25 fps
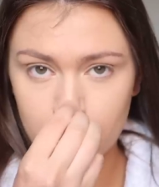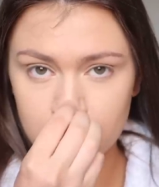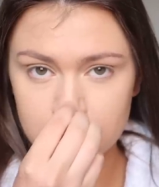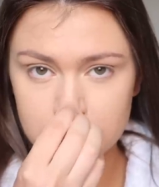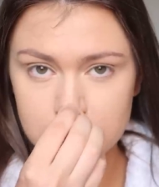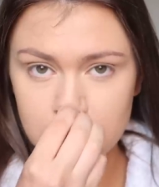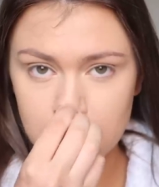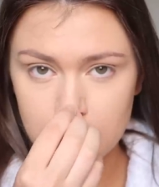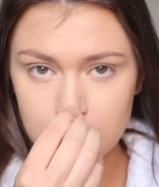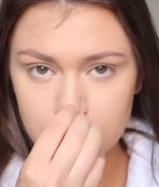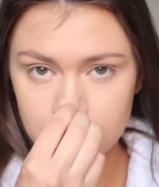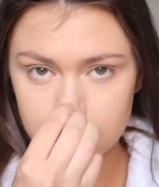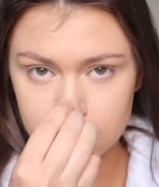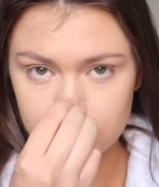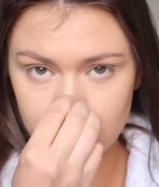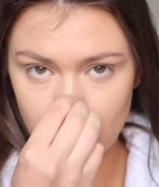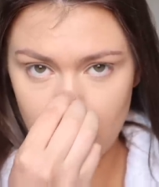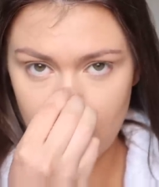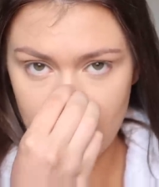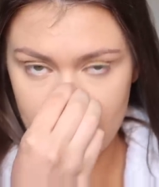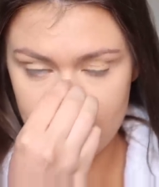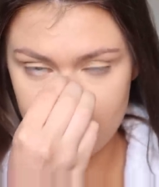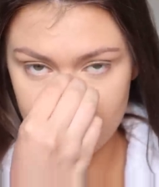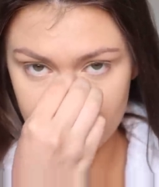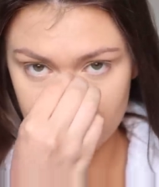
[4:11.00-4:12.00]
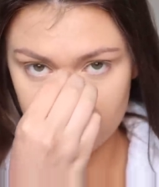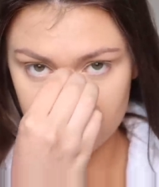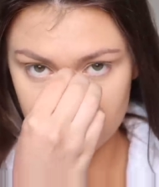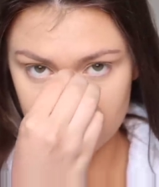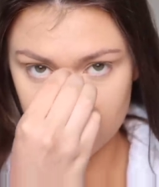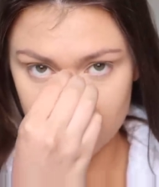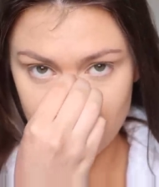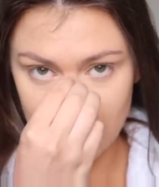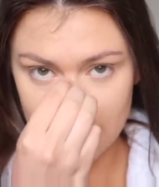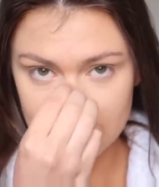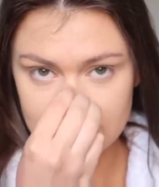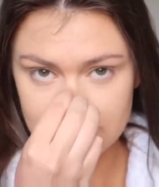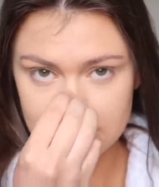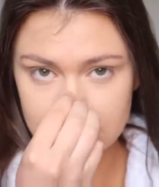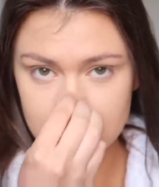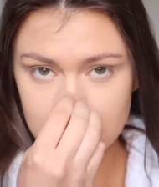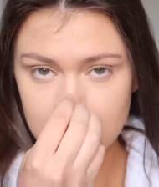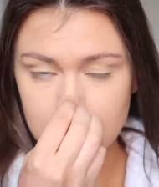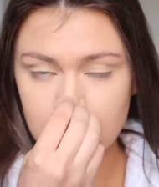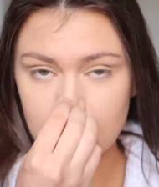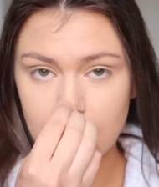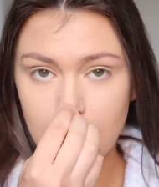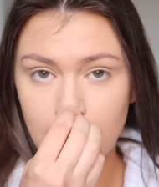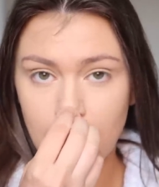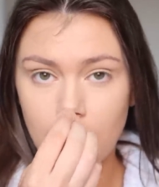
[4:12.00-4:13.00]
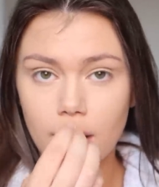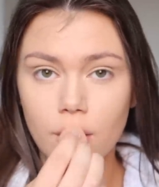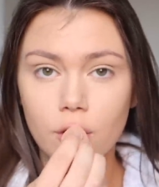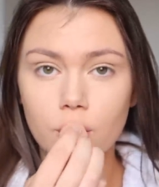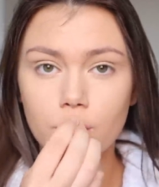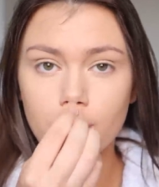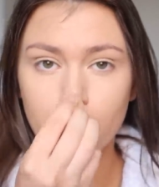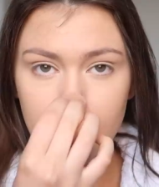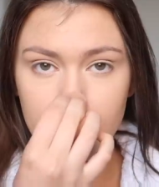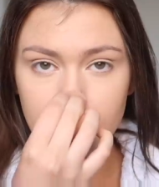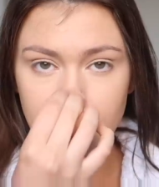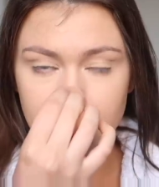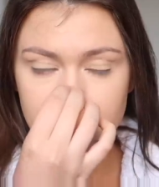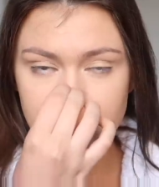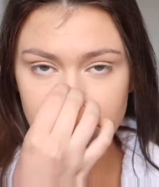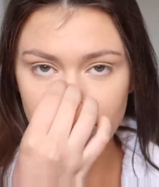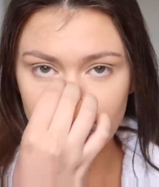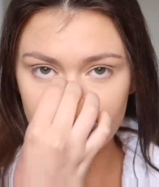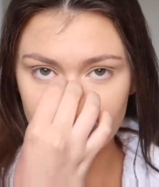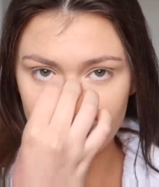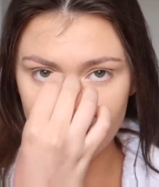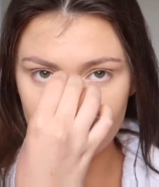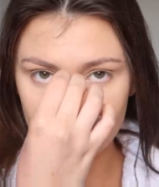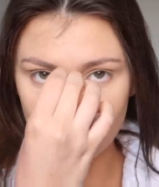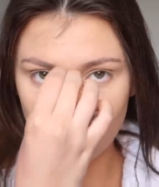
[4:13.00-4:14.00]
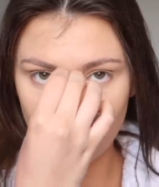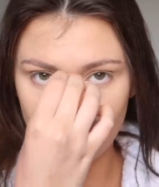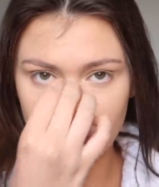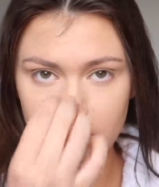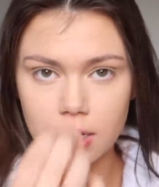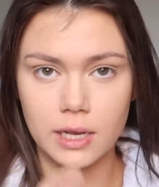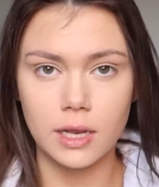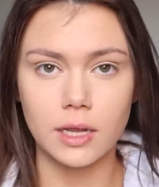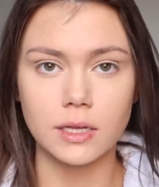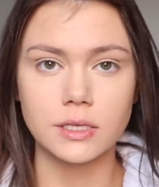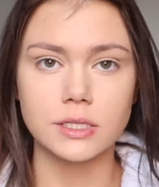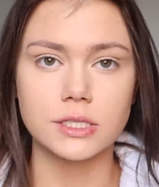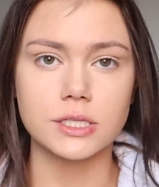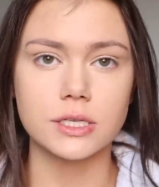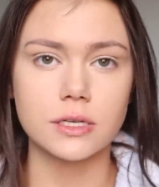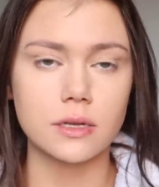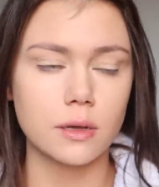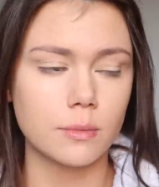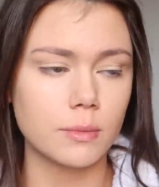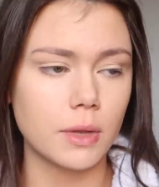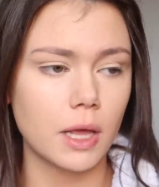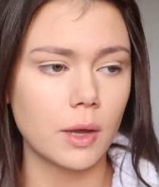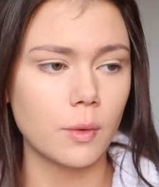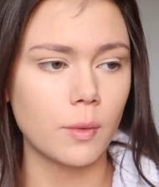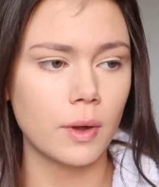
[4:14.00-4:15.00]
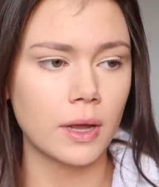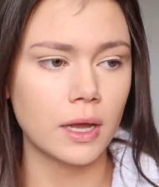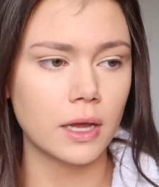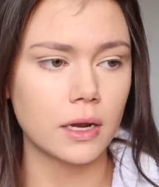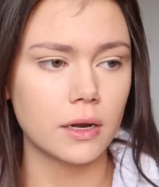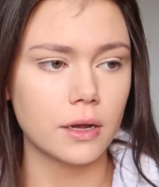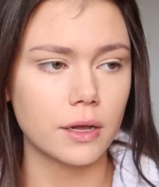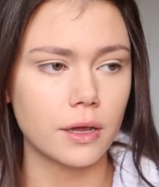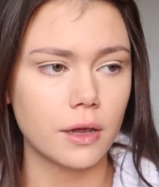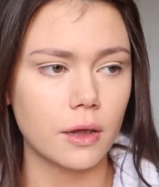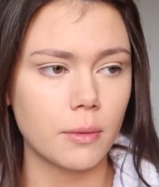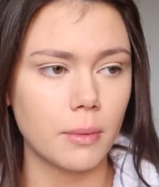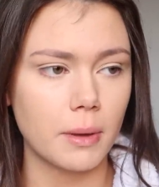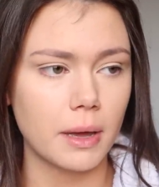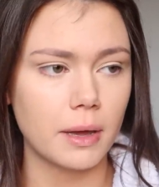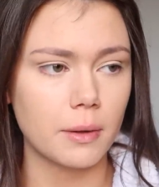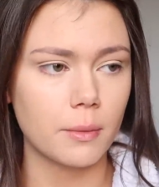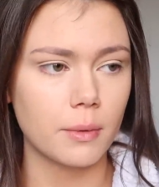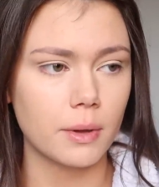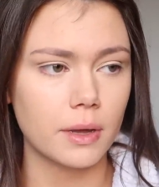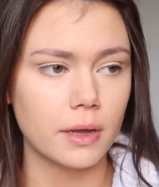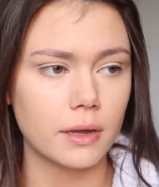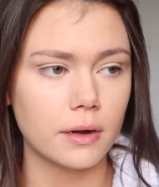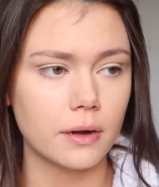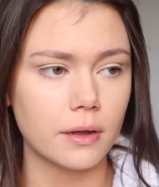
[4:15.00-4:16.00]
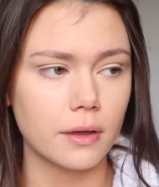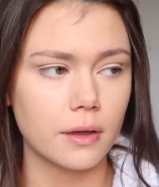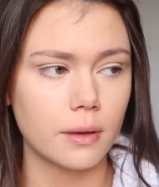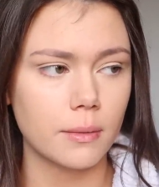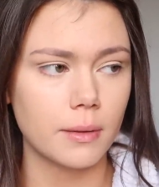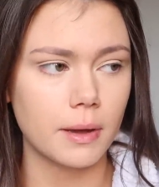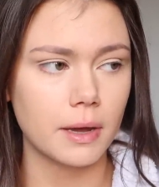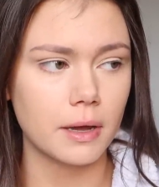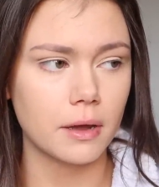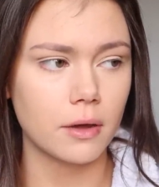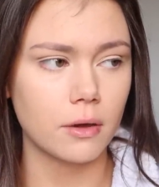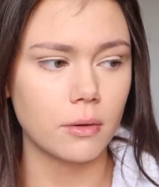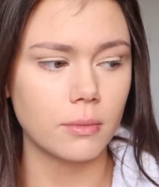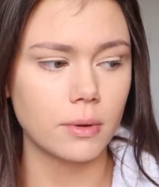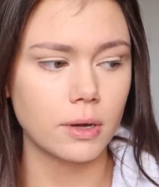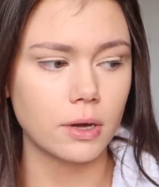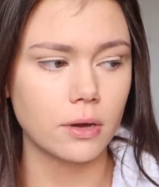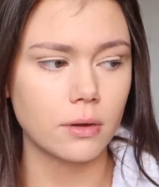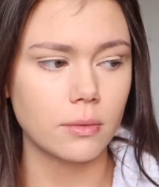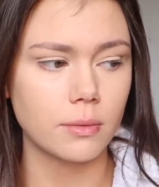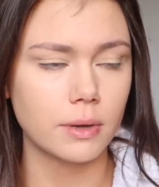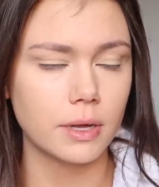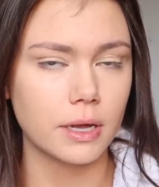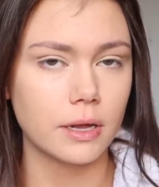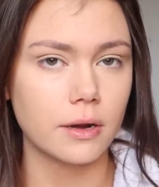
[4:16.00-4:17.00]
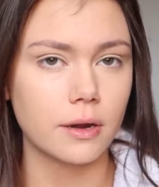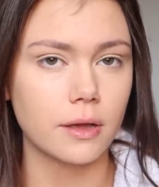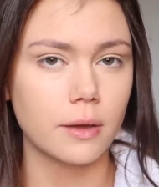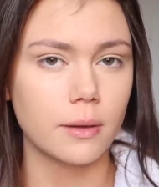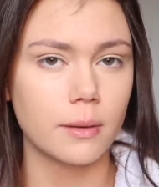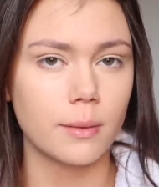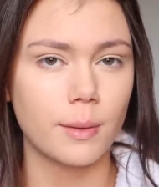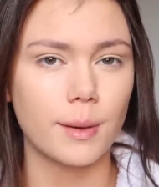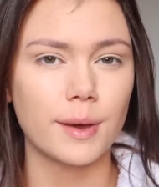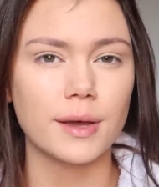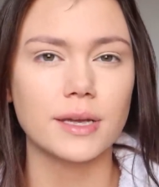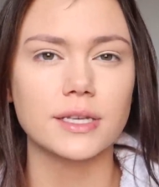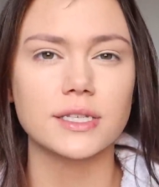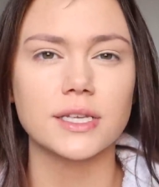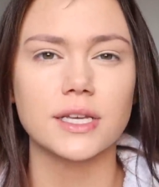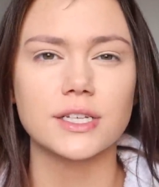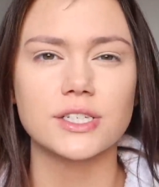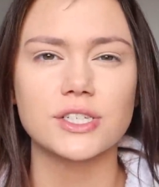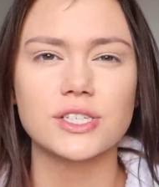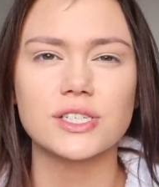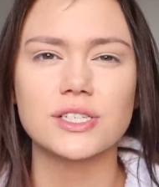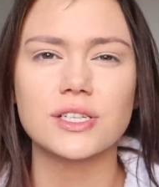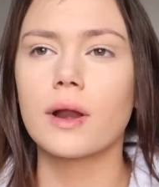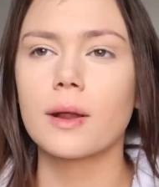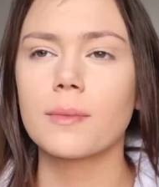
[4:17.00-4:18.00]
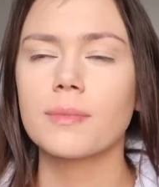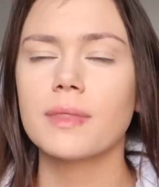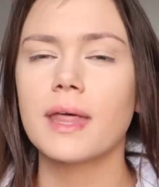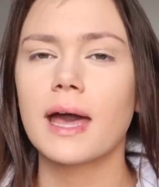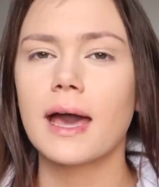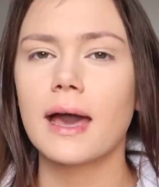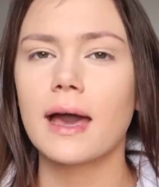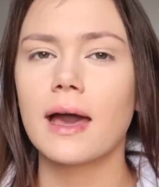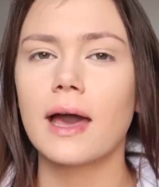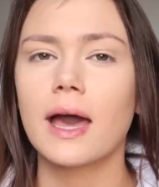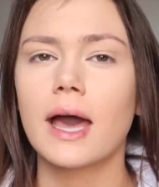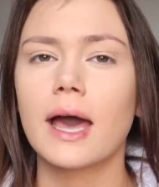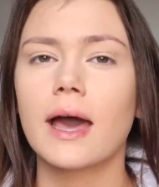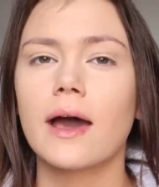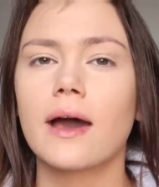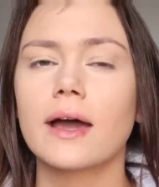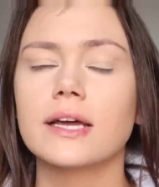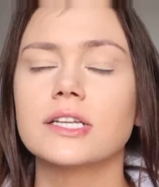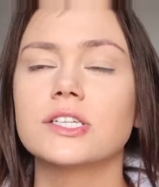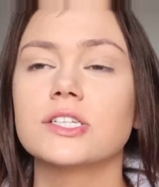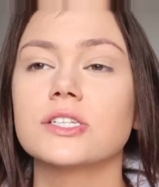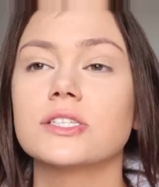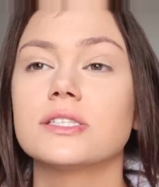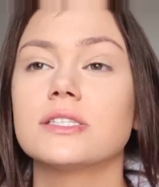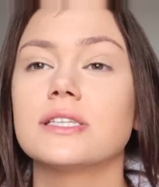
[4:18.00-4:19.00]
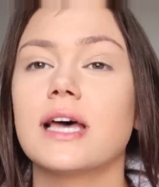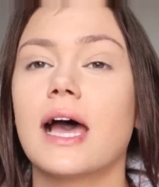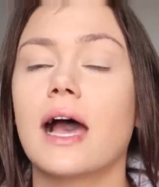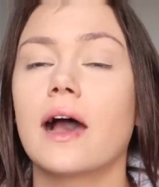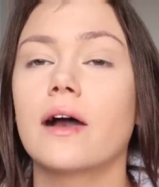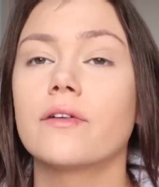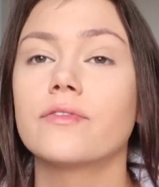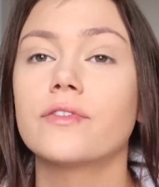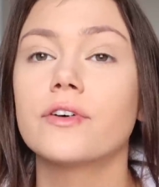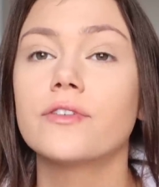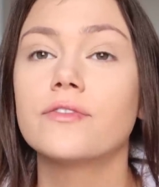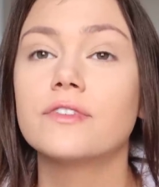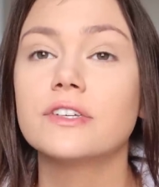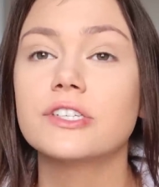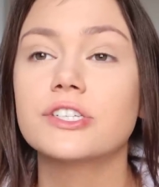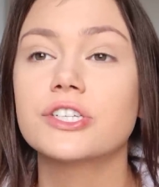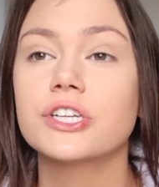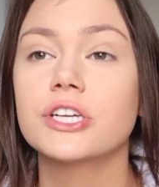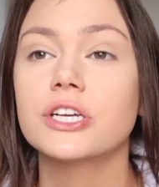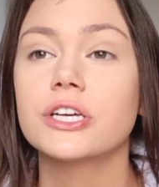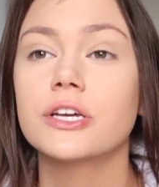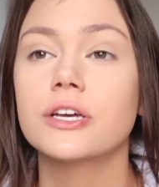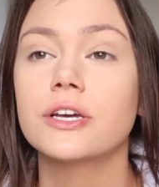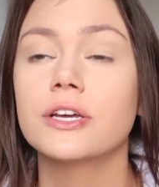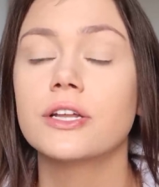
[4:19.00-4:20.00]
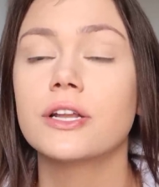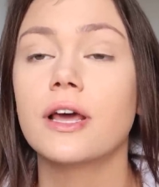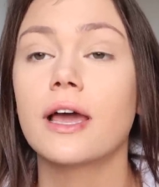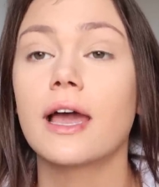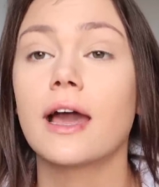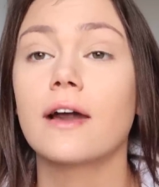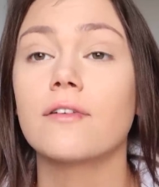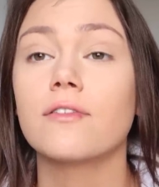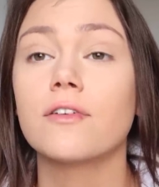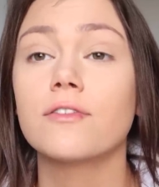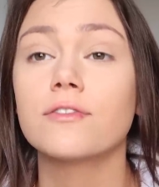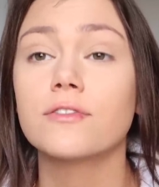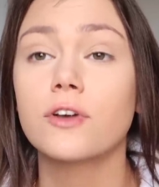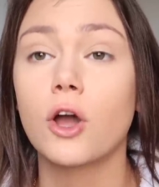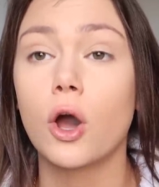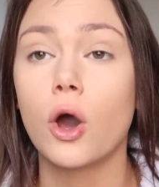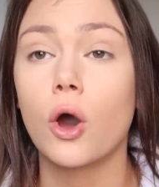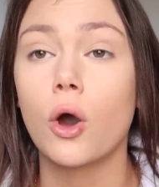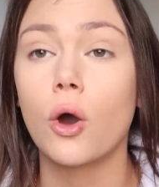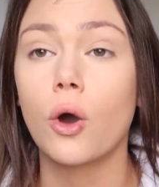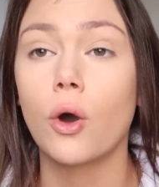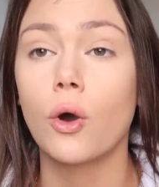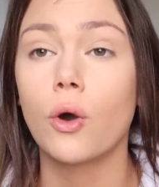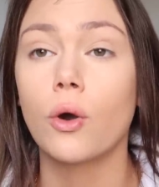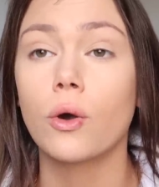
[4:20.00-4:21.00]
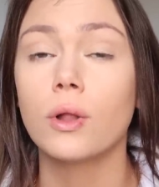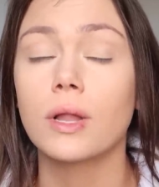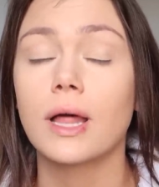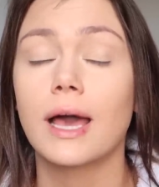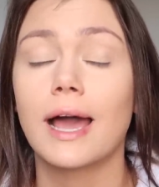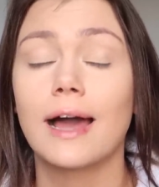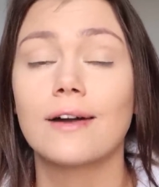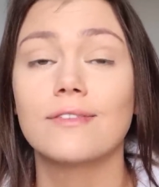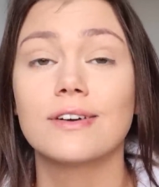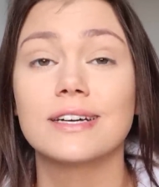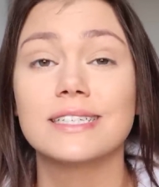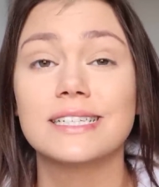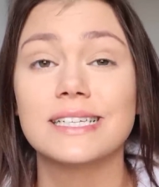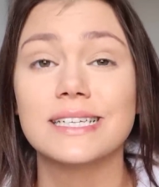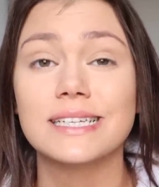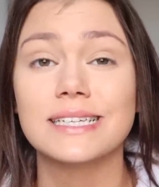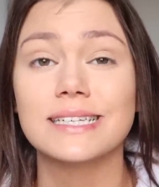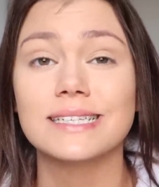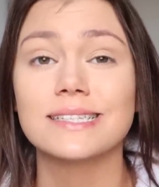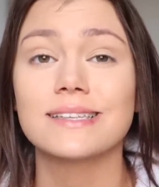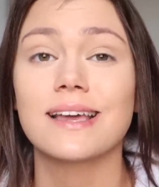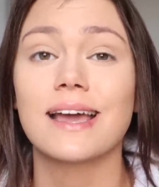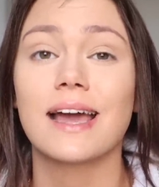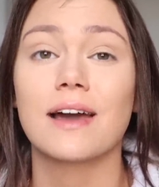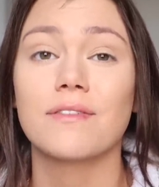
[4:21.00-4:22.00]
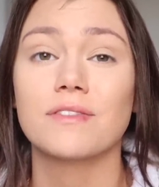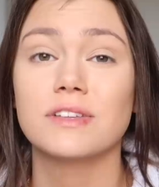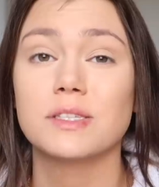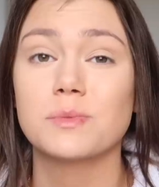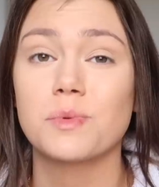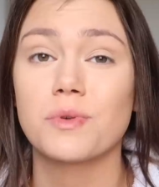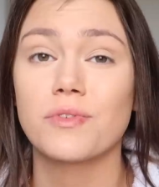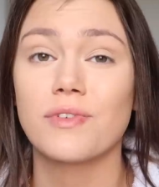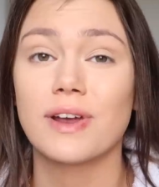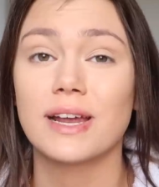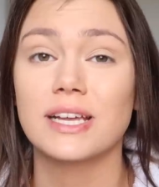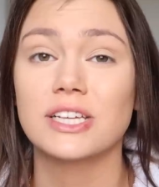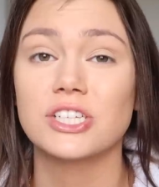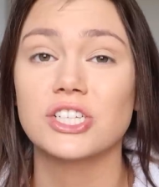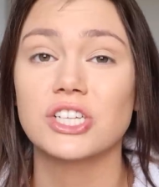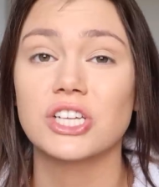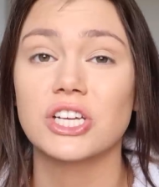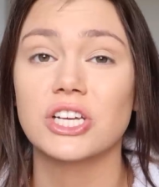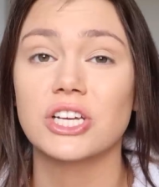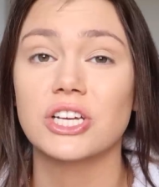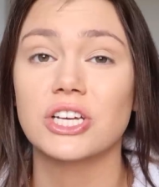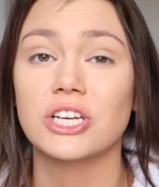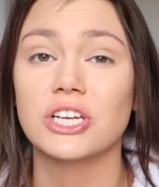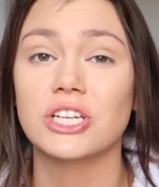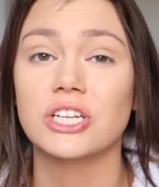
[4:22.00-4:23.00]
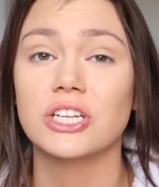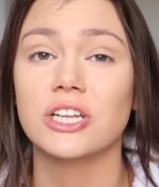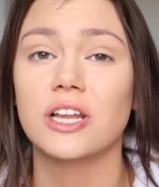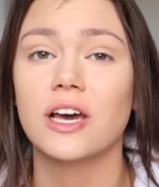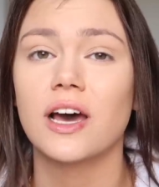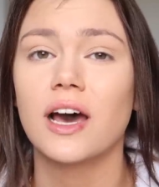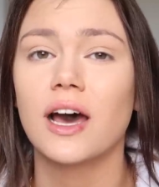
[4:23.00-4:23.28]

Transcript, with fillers: once I can drive, it will drastically help. Anytime I'm not in London, I'm like, when can I go back? When can I go back? Oh my God, when can I go back? Because I just, when I'm there, I just have a vision, I have a goal, I have ideas, I have inspiration.